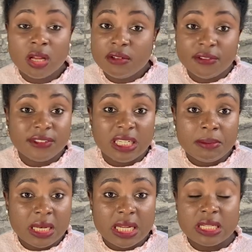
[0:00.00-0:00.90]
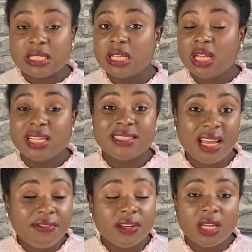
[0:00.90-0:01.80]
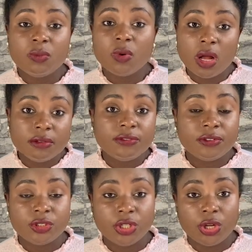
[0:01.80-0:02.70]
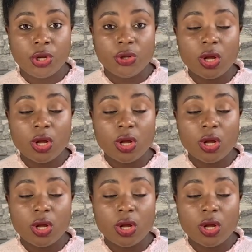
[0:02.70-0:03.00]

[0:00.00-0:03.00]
15 minutes it's definitely worth you know